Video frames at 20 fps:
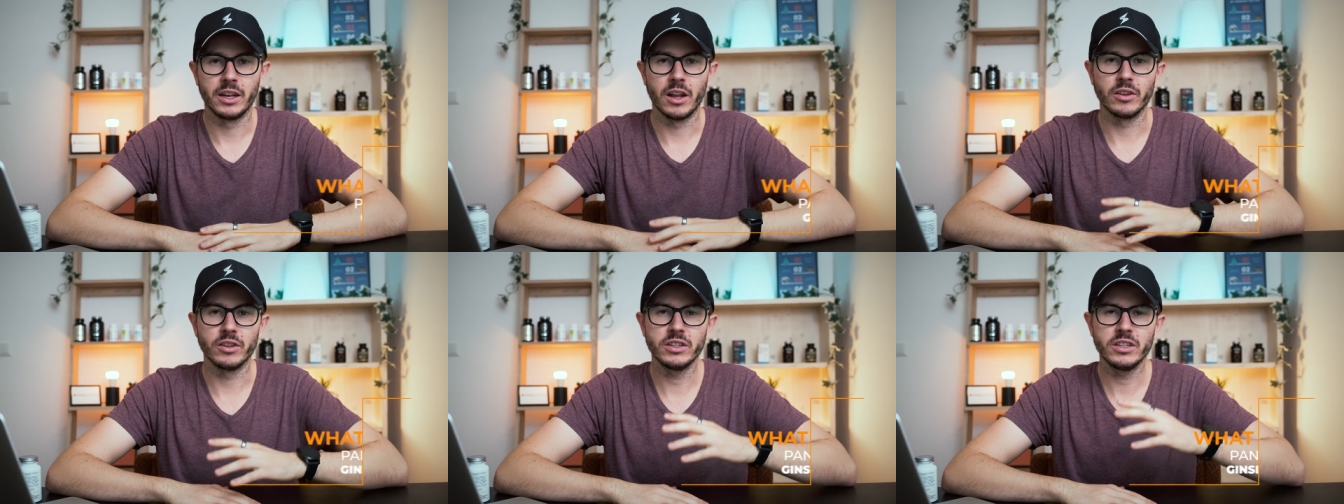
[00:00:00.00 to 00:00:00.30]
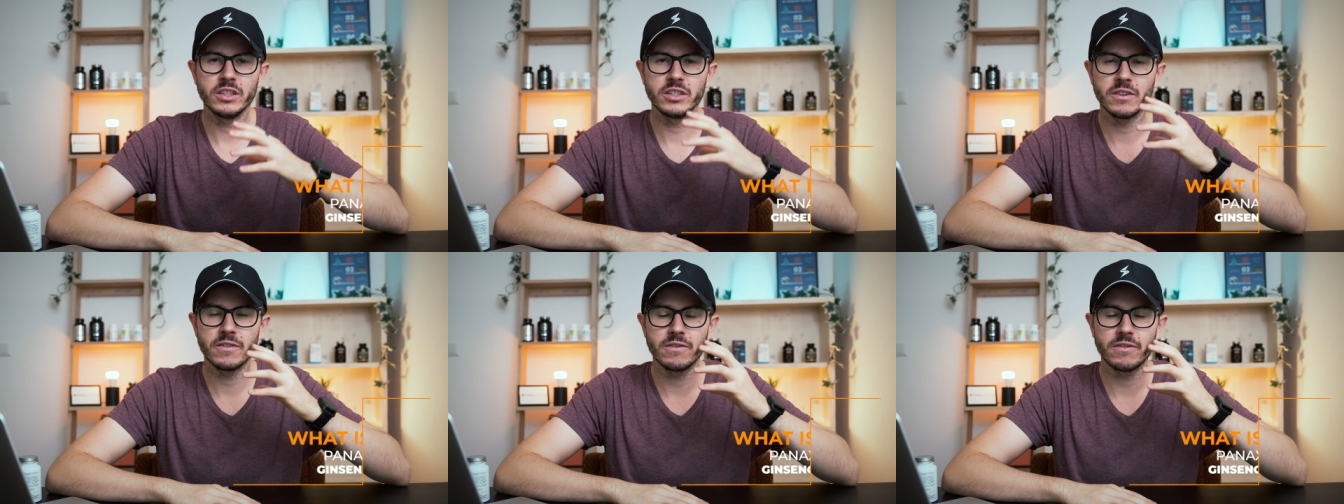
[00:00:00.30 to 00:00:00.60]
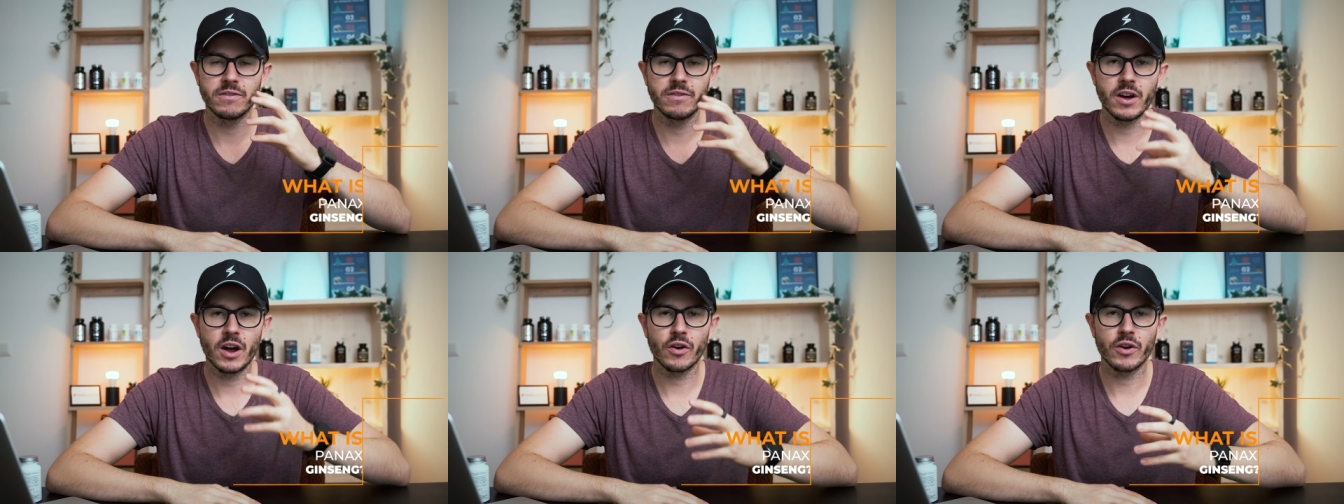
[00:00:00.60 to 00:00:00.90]
Now, this is a
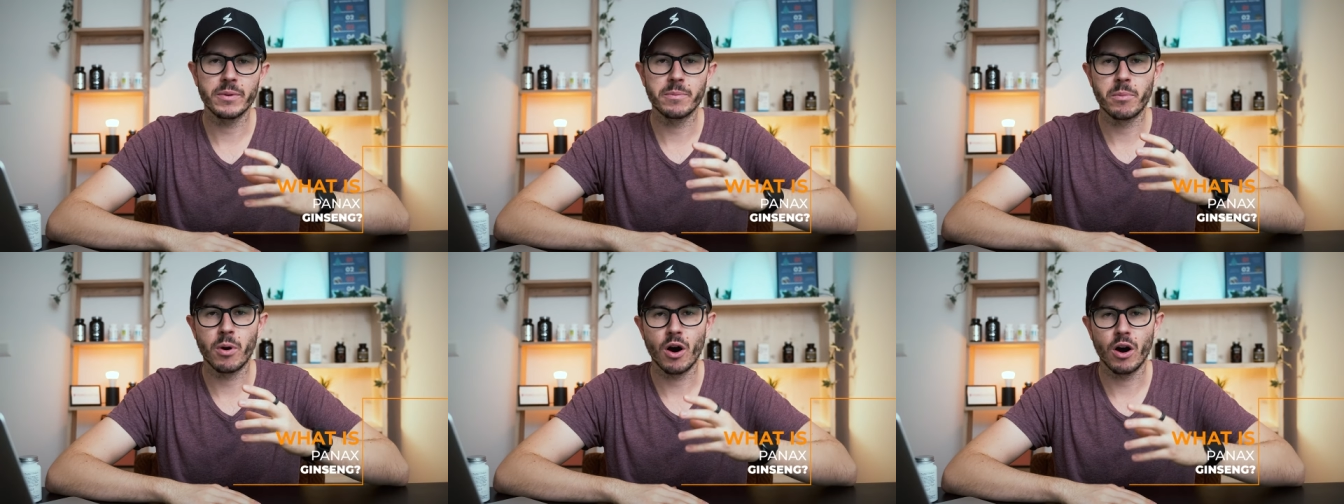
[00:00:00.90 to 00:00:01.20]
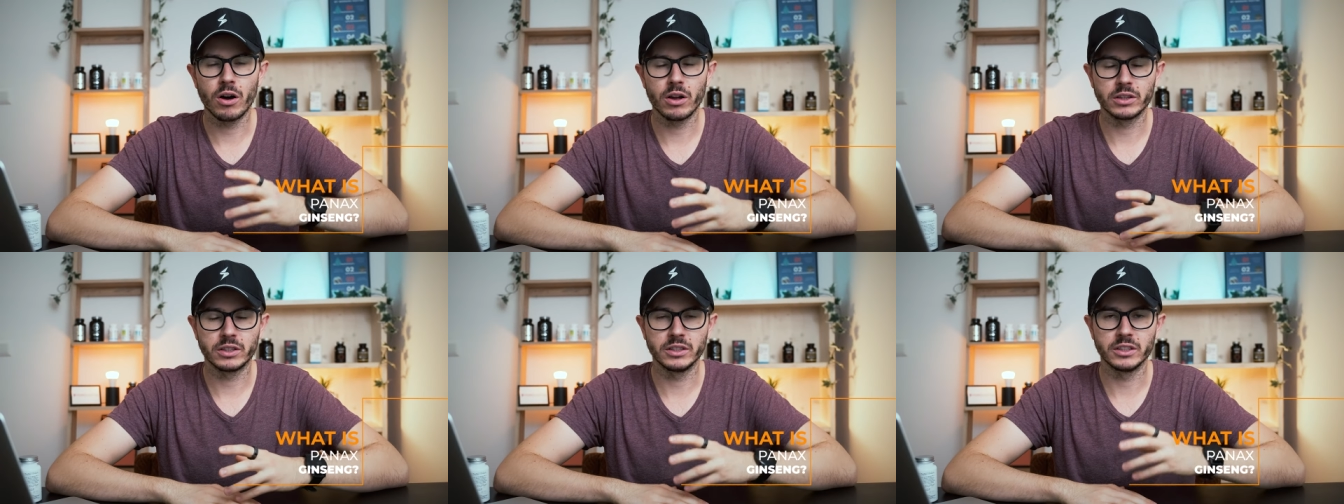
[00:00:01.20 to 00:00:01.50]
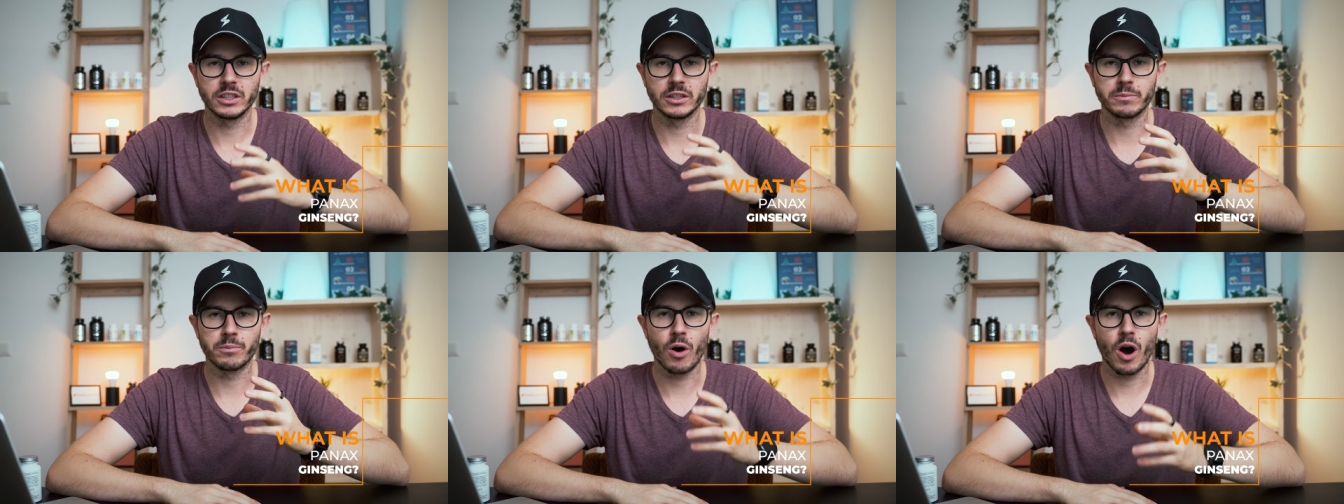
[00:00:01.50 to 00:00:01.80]
very
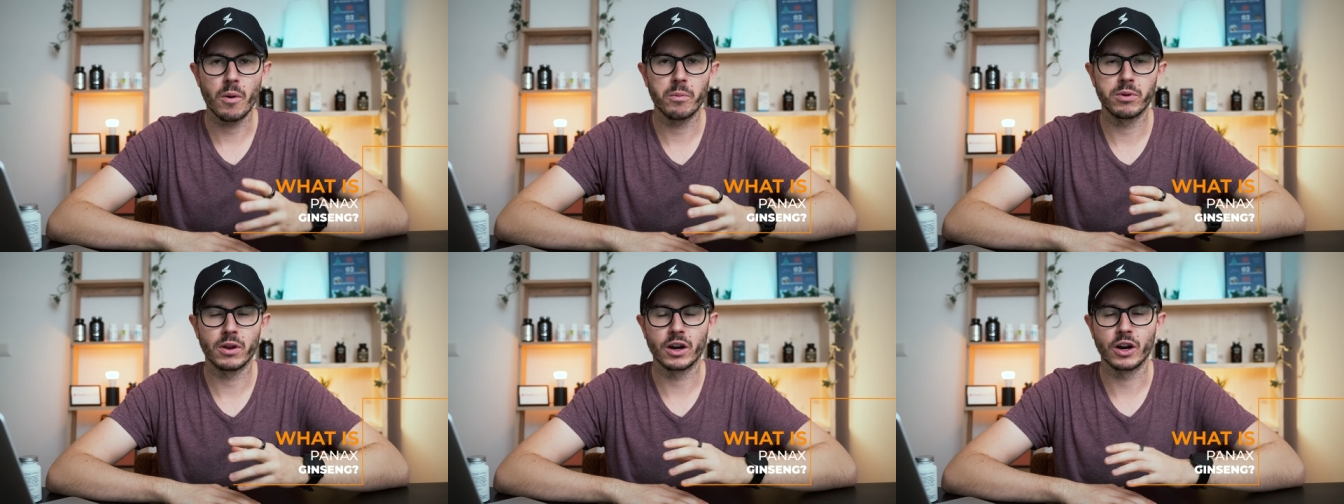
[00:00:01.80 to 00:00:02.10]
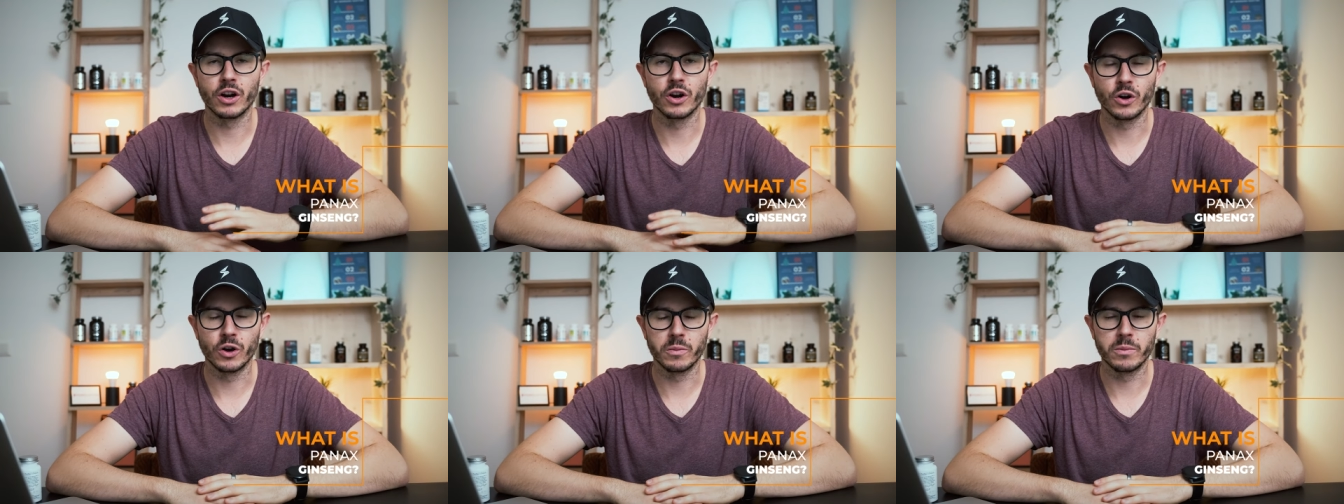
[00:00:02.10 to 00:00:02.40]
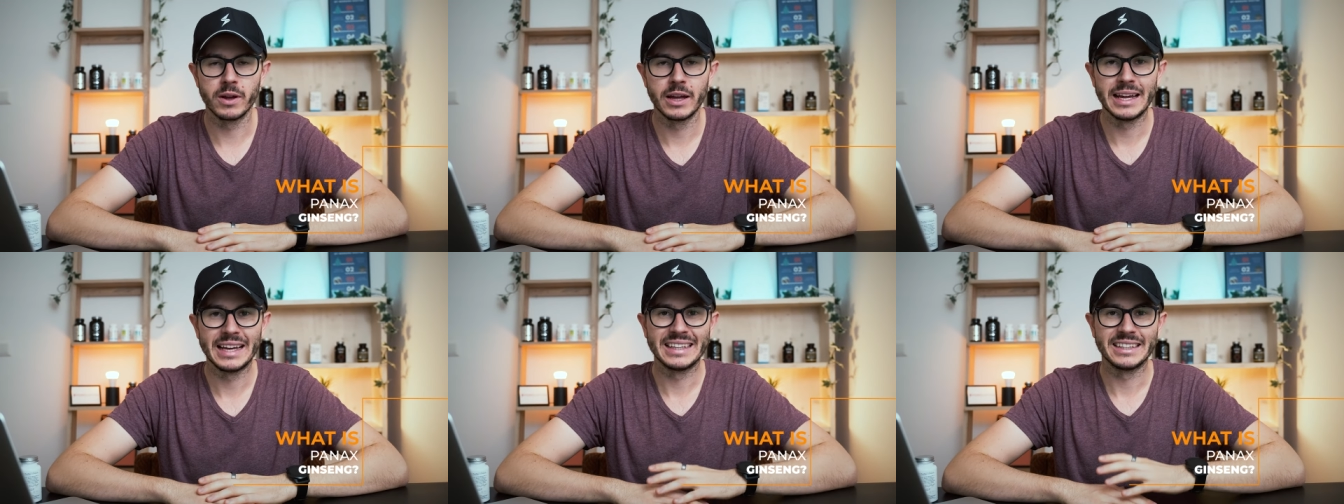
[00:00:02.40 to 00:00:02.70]
potent and popular
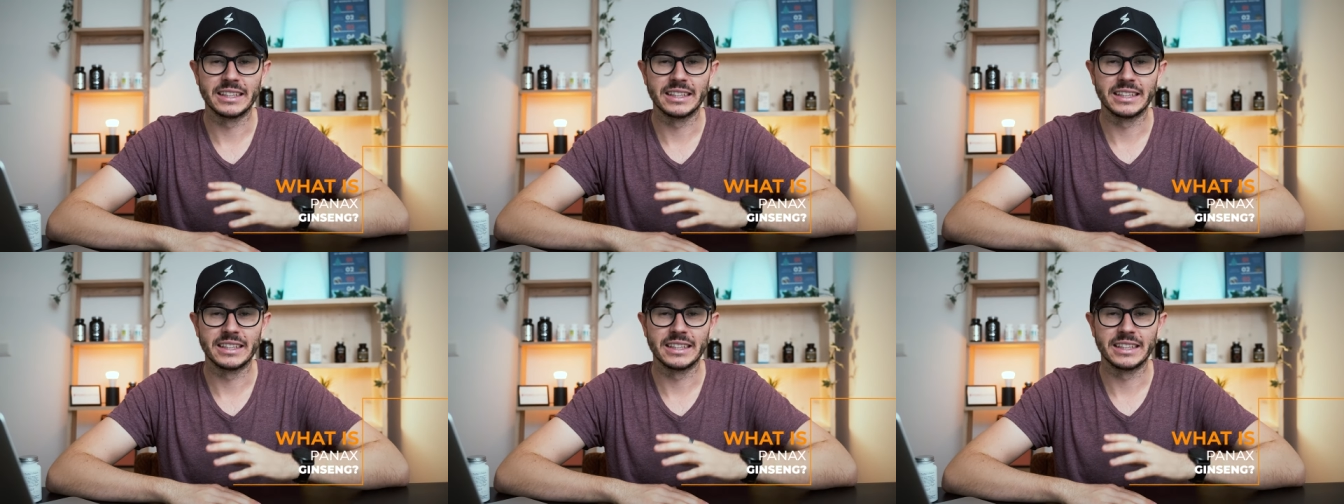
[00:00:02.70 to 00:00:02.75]
herb